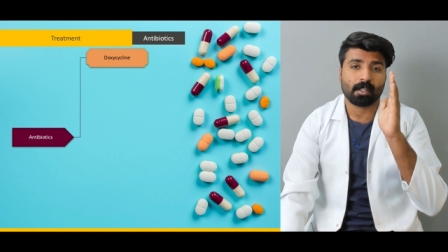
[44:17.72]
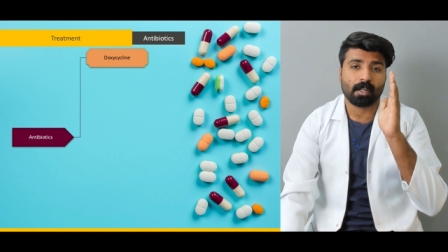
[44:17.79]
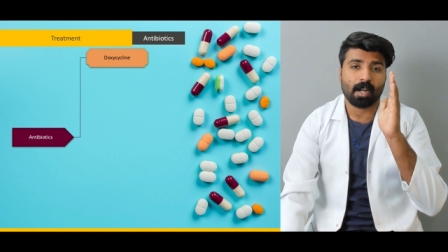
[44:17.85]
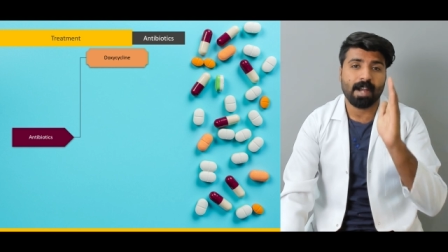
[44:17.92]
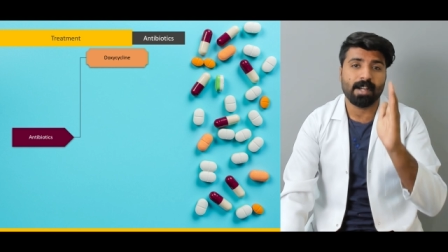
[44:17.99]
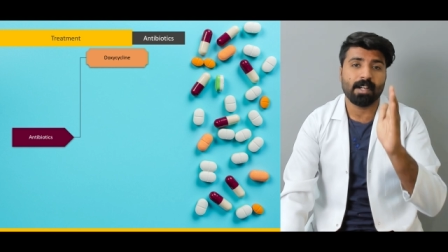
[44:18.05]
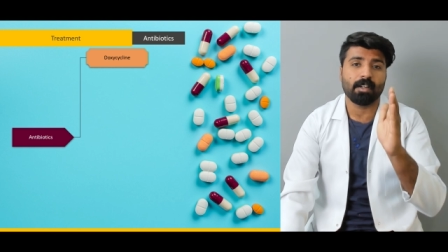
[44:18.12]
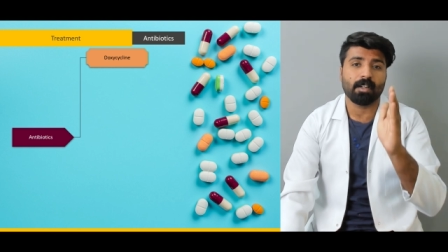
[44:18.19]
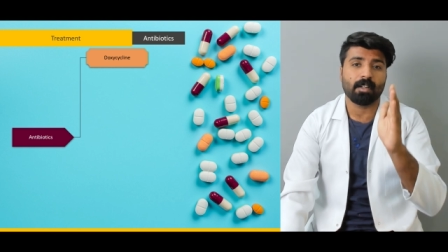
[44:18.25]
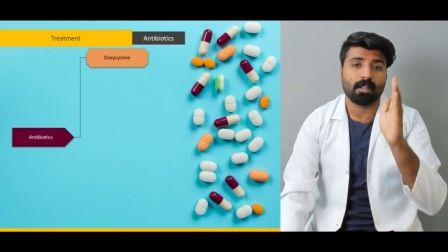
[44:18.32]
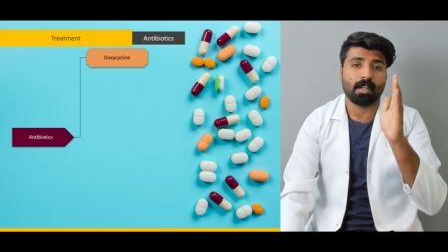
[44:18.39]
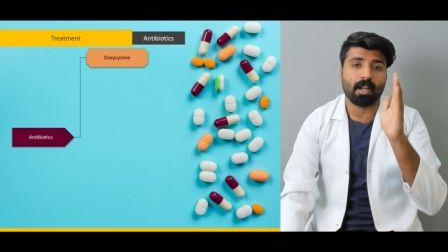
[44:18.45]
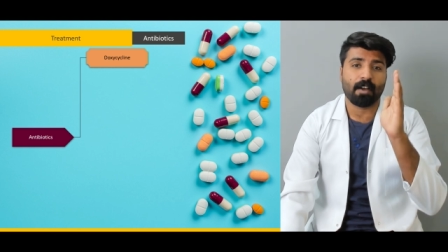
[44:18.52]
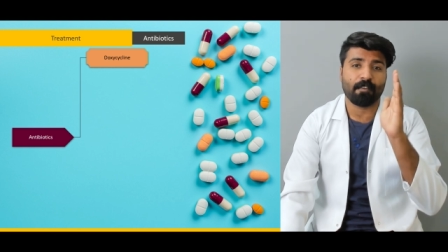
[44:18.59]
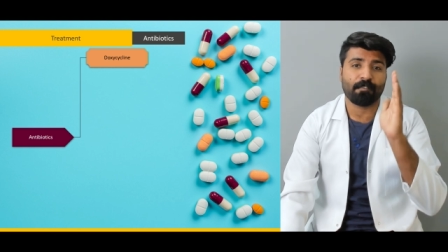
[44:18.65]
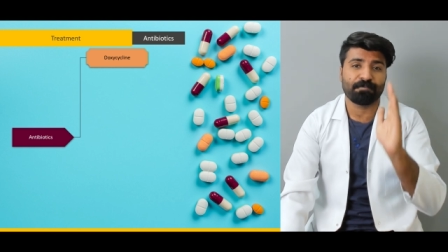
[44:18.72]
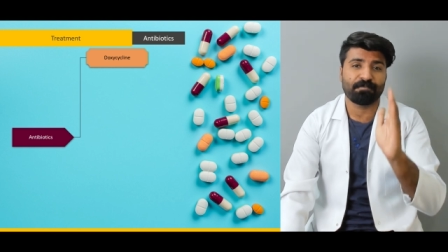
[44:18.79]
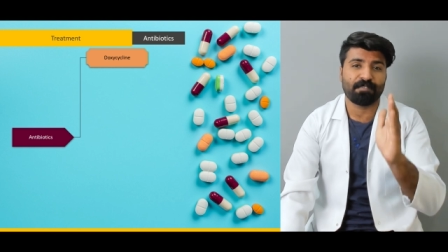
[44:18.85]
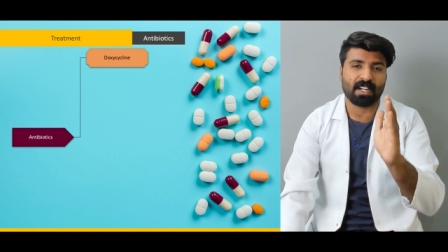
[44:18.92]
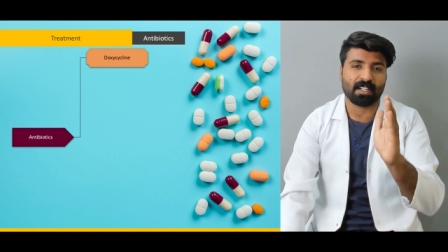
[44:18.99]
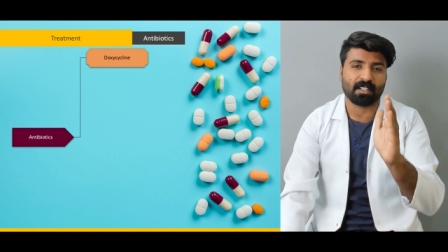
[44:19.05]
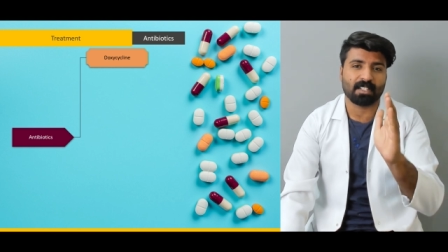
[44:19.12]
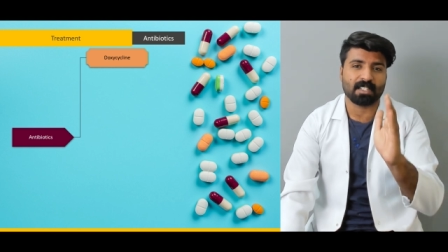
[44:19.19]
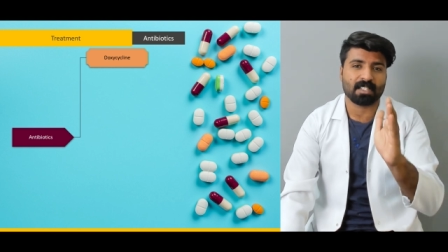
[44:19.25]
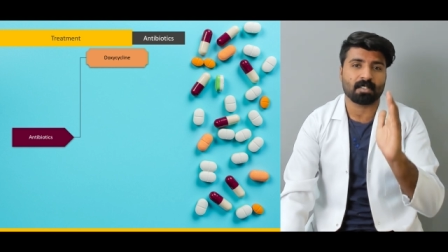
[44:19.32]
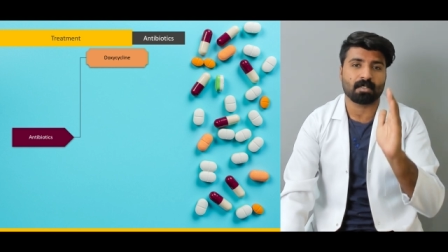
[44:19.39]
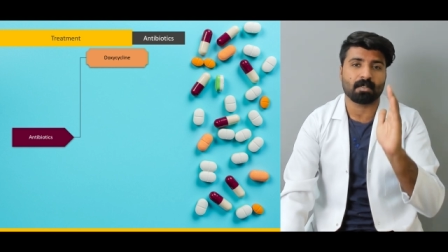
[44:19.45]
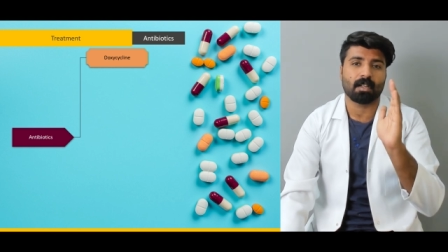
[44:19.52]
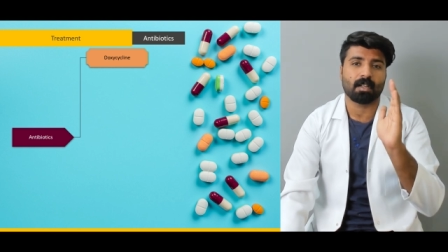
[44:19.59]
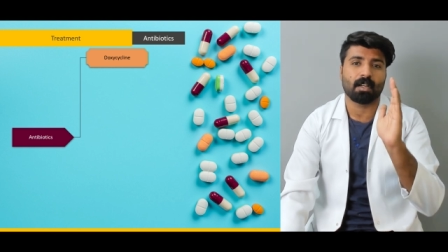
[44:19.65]
kind of affect
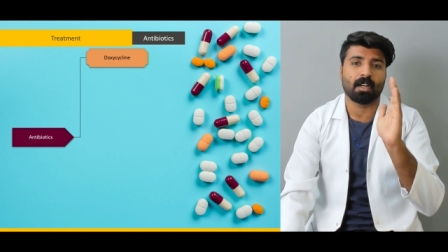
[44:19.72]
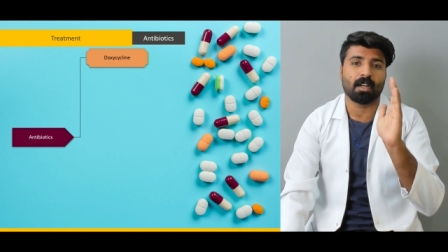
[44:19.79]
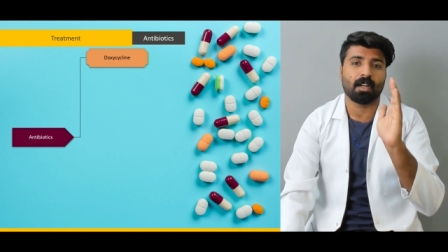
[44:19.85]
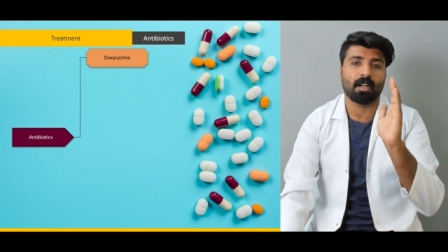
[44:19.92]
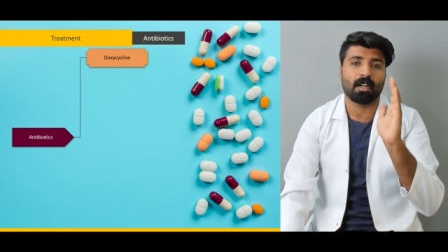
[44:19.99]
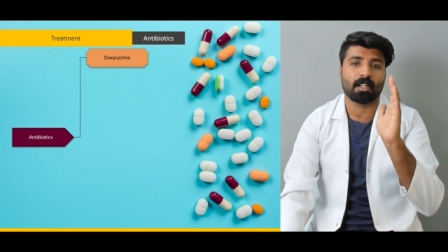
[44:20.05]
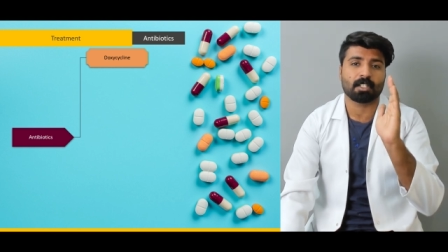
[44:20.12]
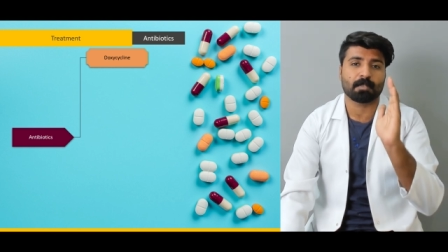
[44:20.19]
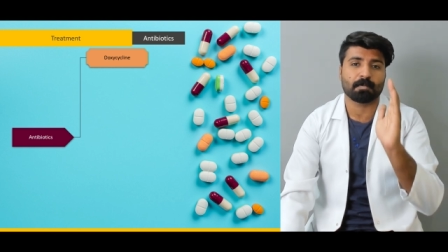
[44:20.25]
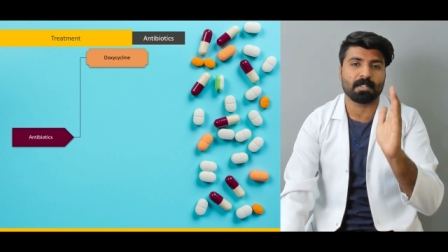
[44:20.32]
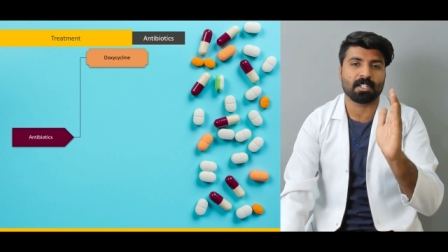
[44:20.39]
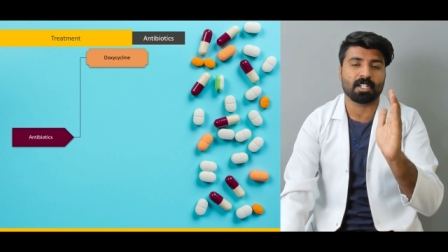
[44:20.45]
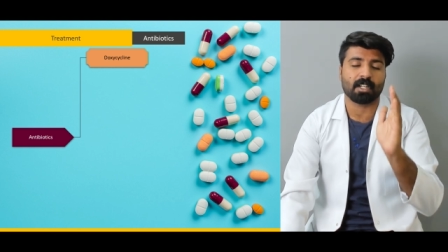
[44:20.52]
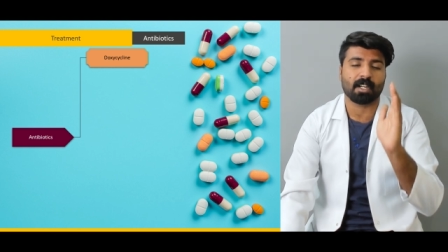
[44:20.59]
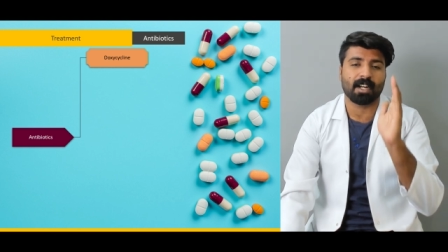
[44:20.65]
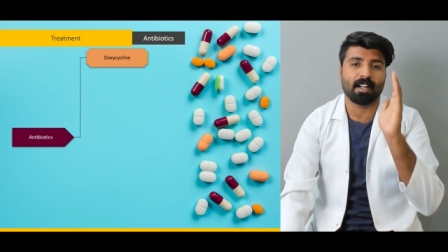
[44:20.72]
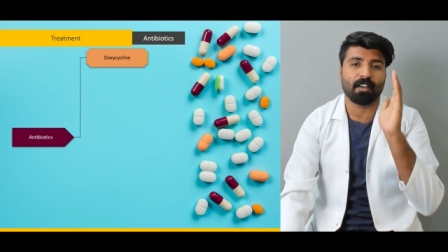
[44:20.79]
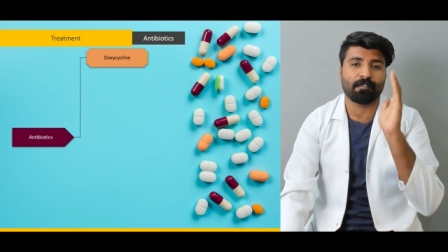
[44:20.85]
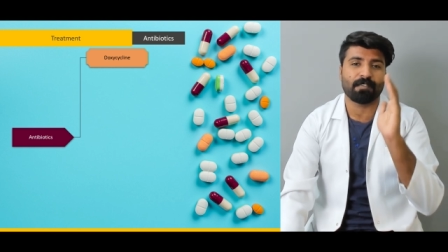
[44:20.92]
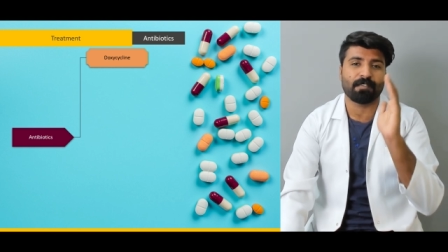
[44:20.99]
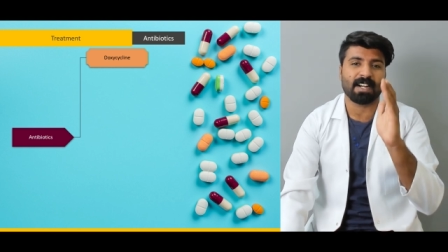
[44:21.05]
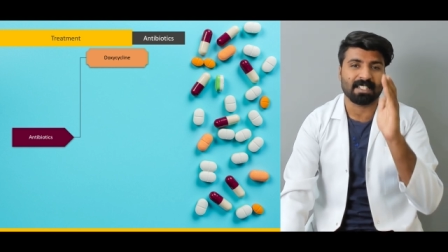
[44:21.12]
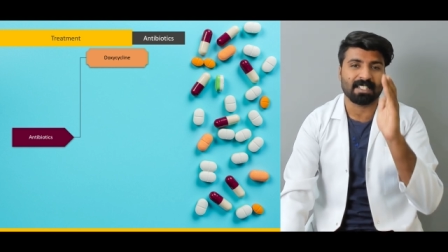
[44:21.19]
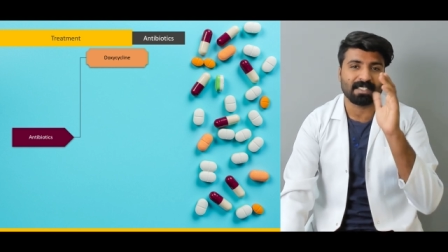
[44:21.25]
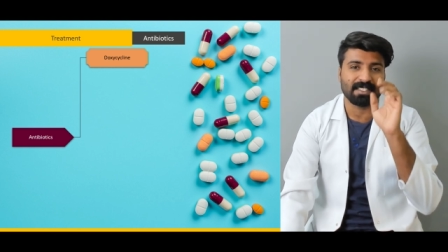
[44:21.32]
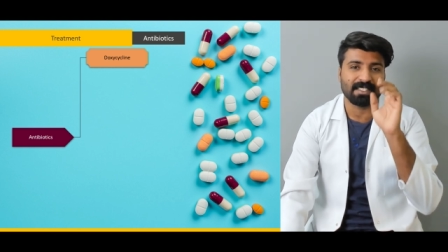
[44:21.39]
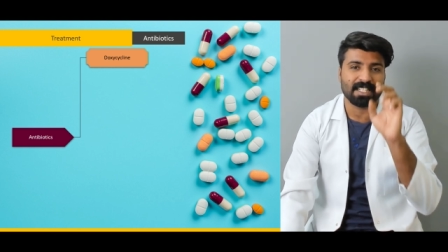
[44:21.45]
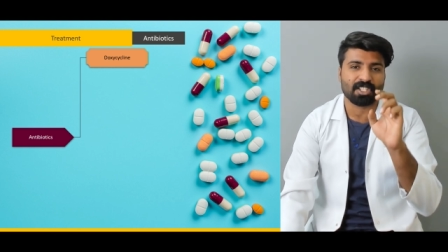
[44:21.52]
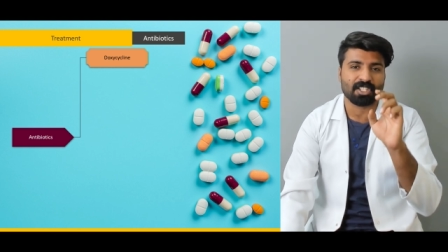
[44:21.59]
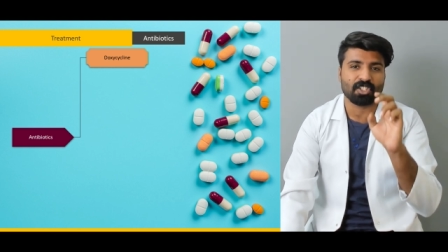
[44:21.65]
this uh, species, kind of affect
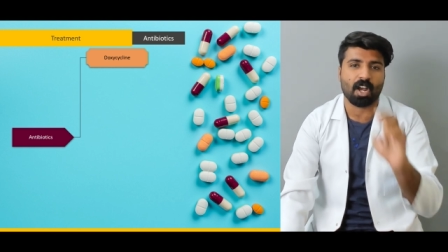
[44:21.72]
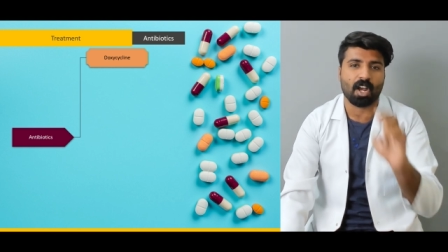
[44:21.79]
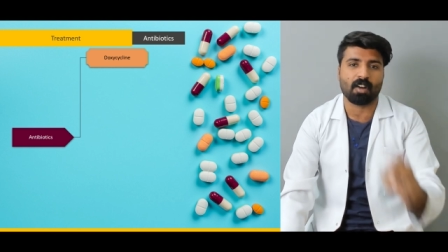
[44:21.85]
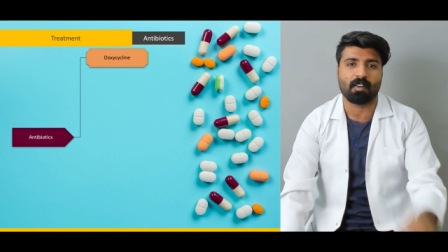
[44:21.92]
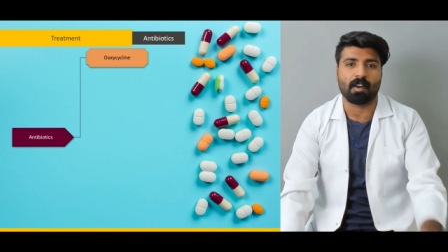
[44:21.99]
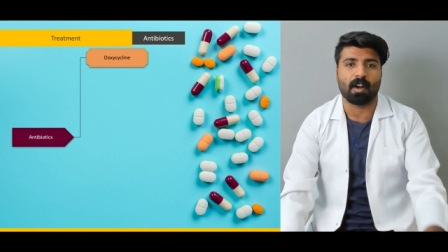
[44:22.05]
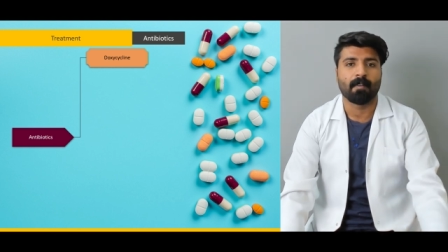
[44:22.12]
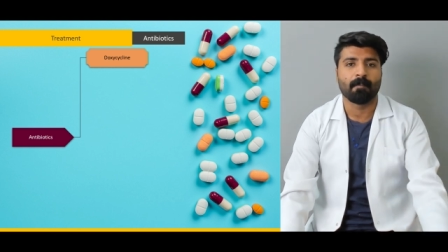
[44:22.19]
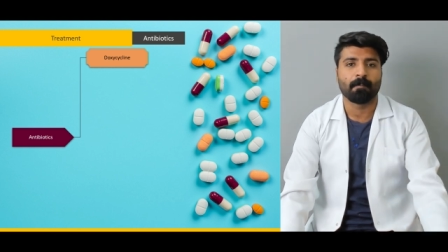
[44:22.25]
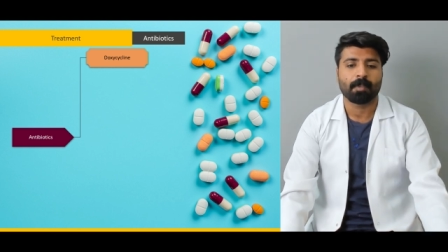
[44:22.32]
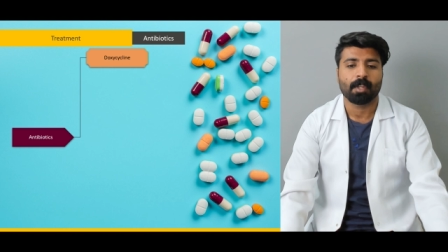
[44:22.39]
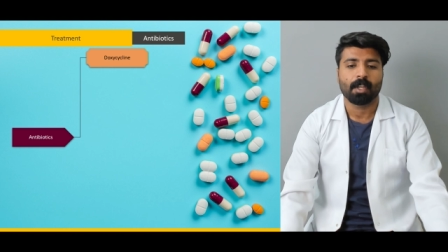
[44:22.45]
this genre.